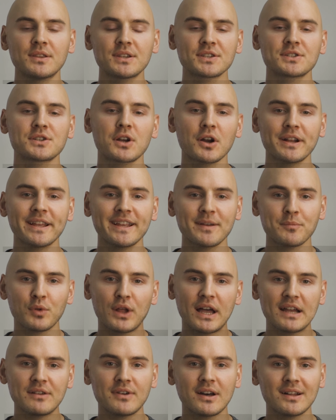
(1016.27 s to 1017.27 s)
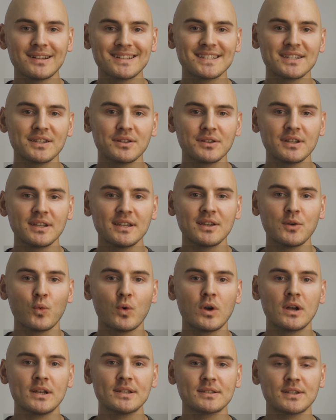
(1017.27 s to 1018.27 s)
The starting implied volatility
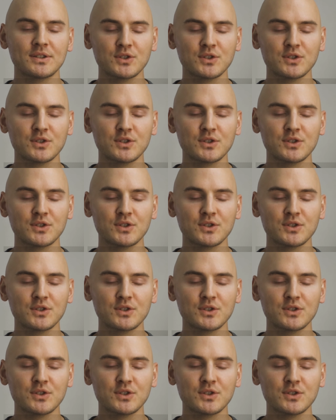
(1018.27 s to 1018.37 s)
was